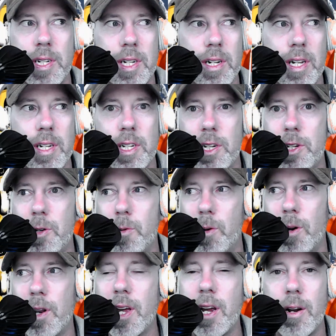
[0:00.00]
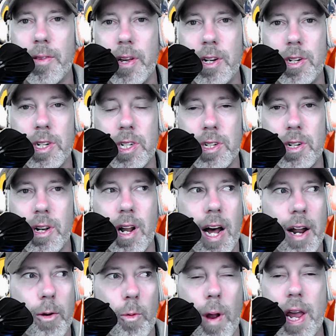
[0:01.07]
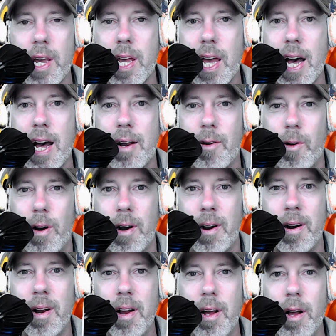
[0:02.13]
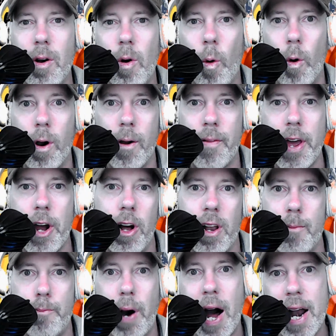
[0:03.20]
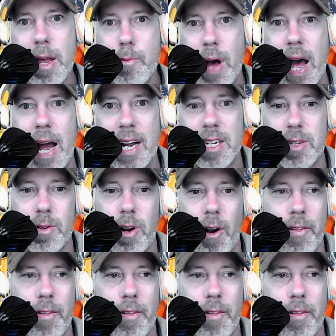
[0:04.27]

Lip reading: Is it too early? Are they just not awake yet, or are they all in body bags?